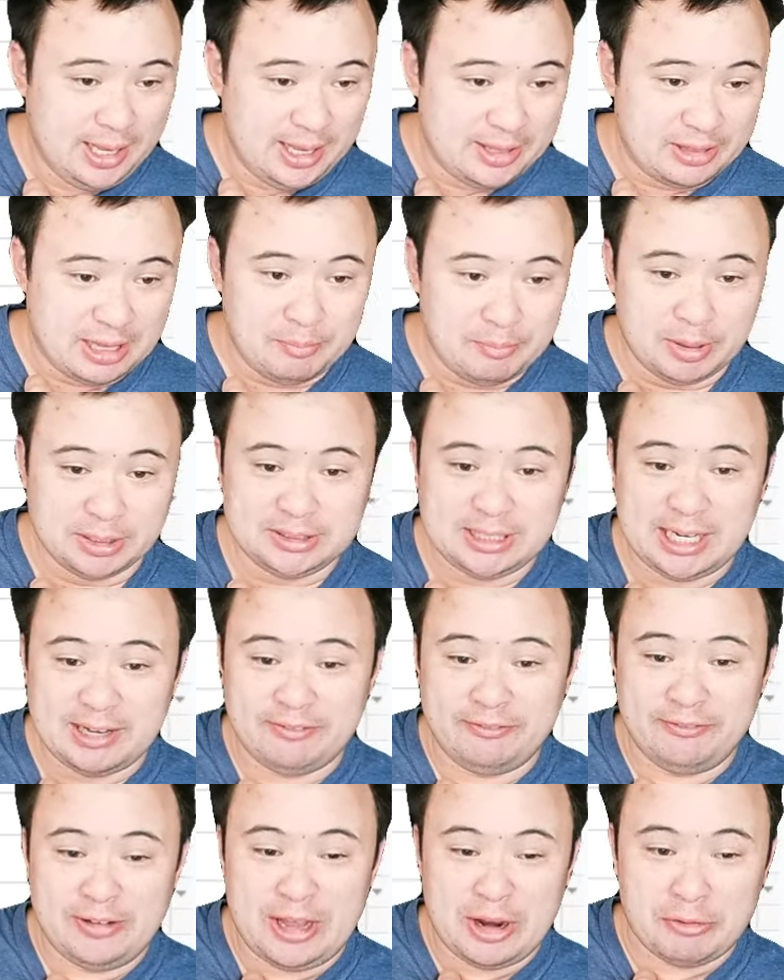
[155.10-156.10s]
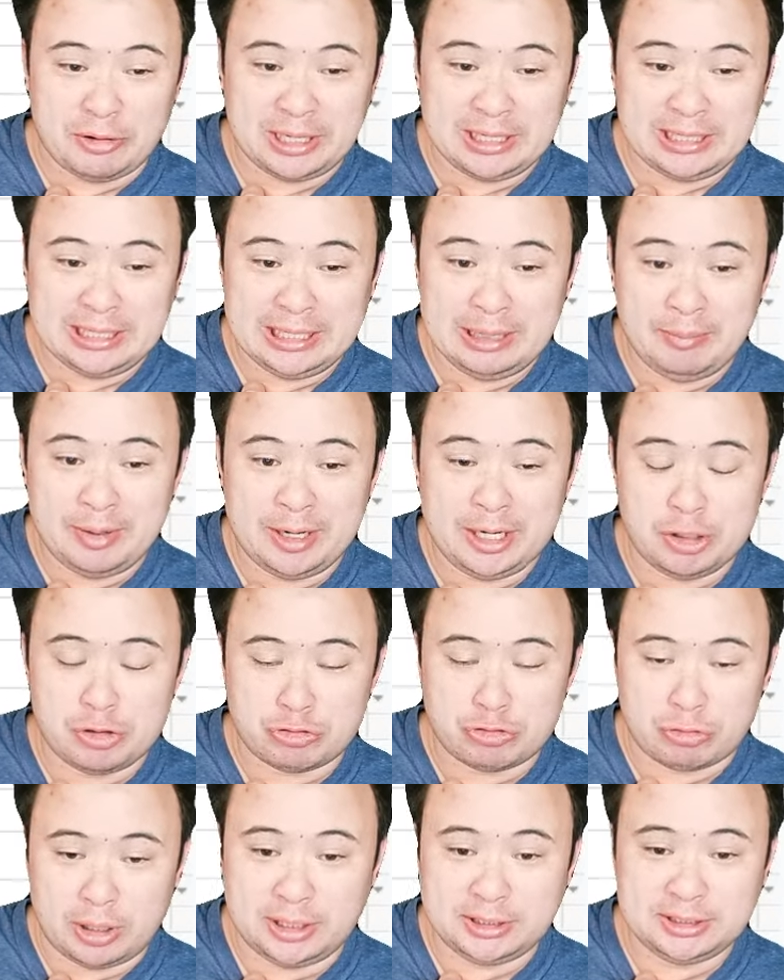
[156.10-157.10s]
they must have very limited
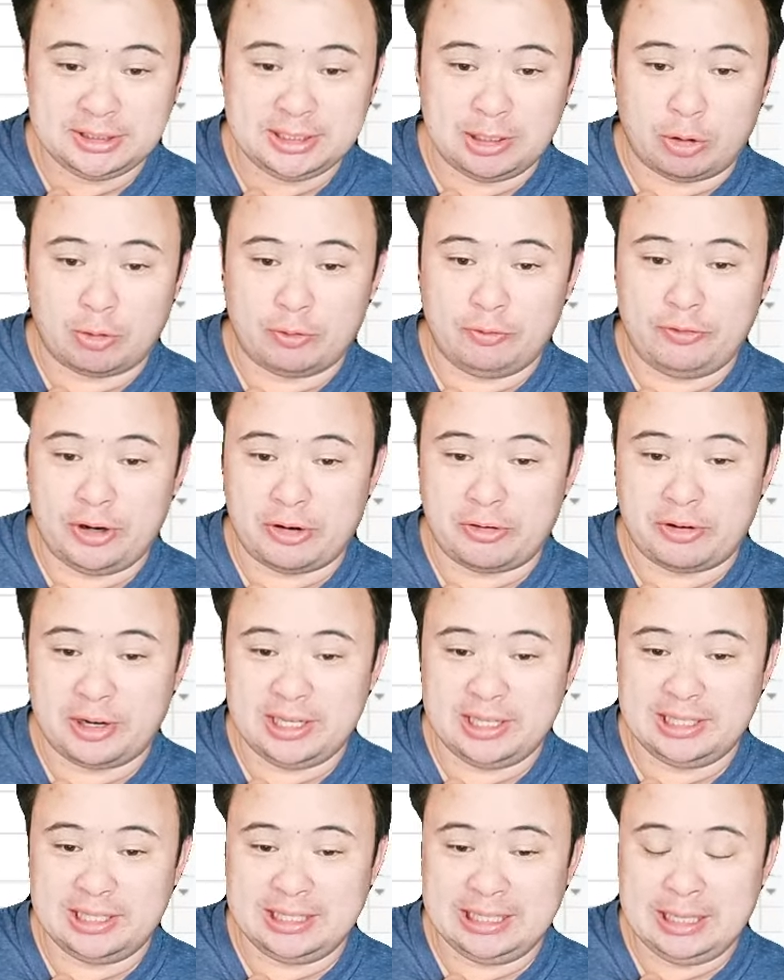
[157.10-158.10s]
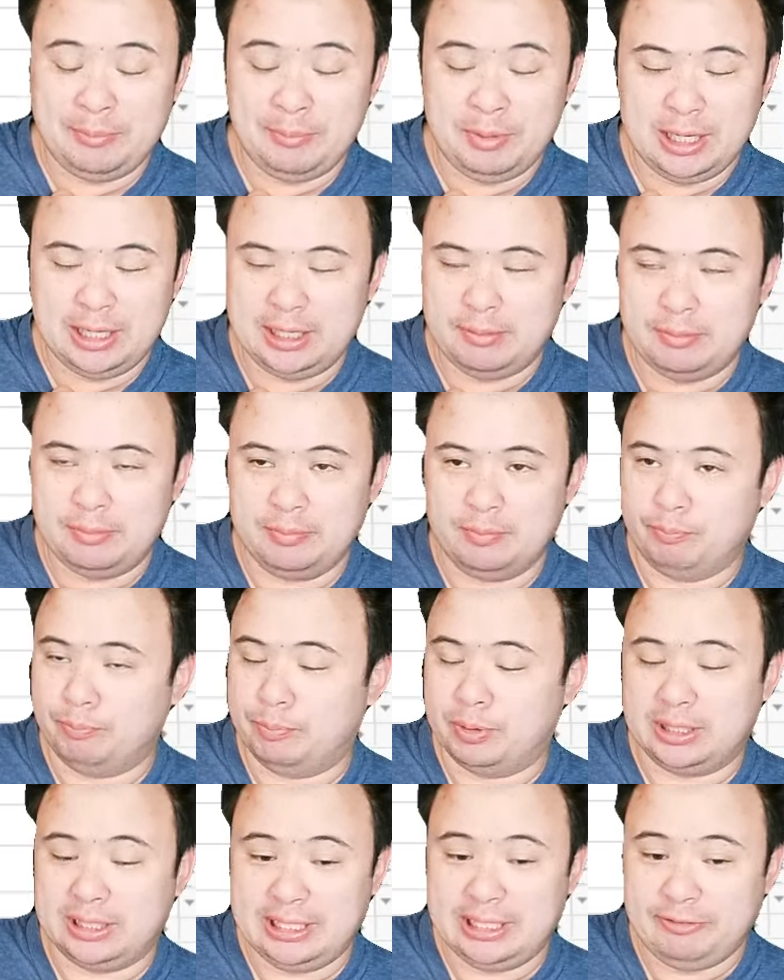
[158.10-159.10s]
trust or very limited
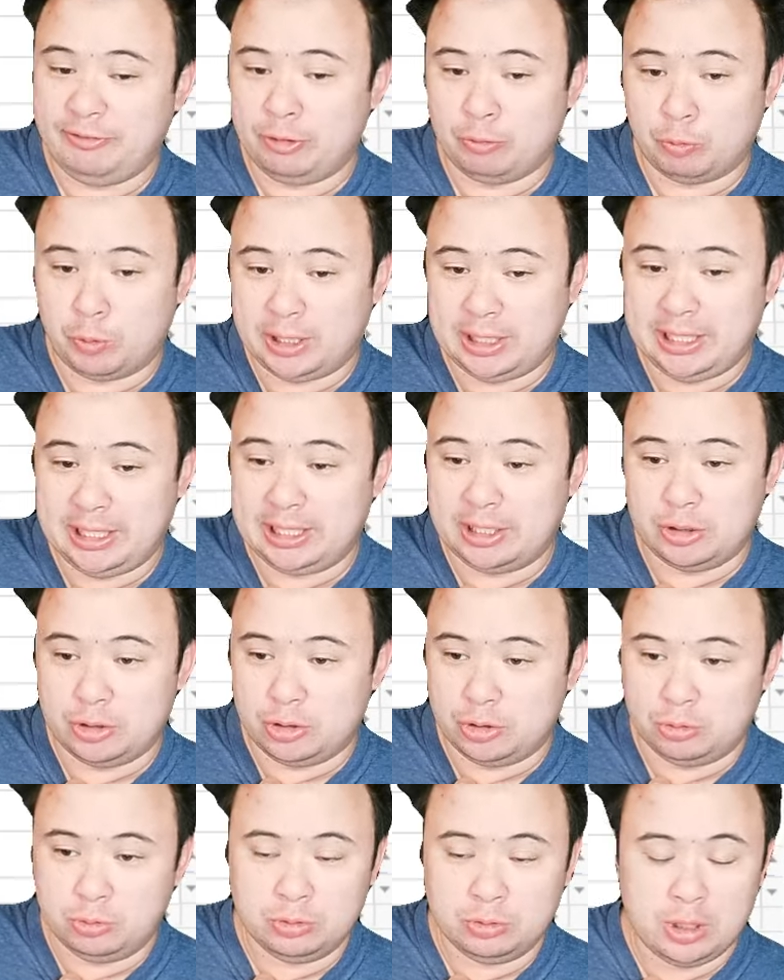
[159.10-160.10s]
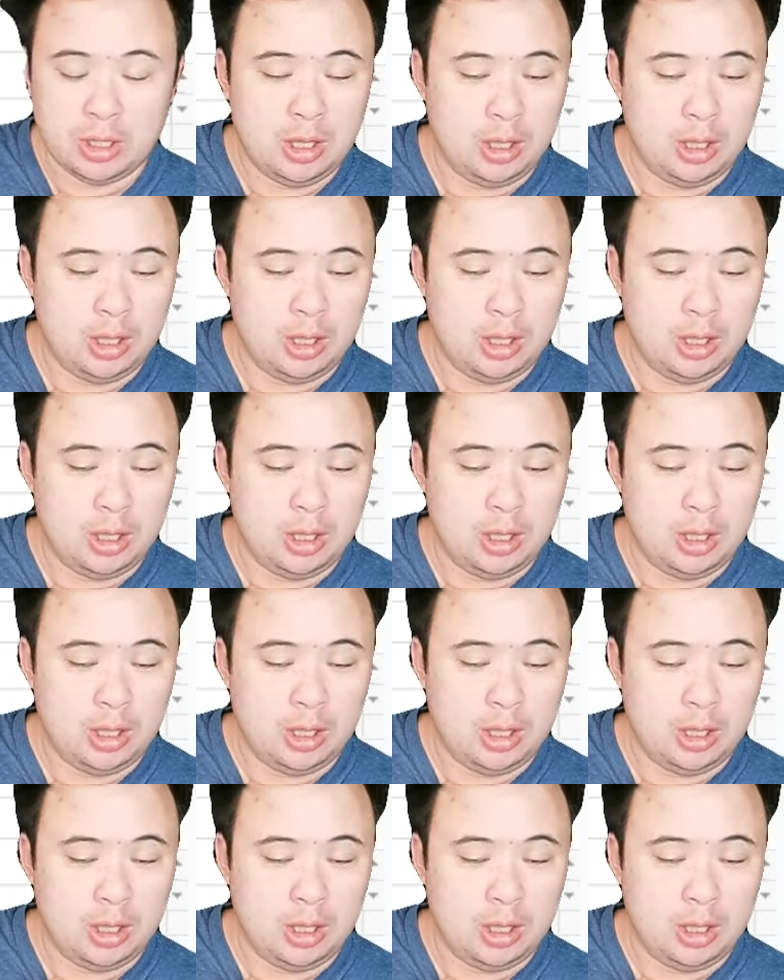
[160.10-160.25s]
belief in what he can do,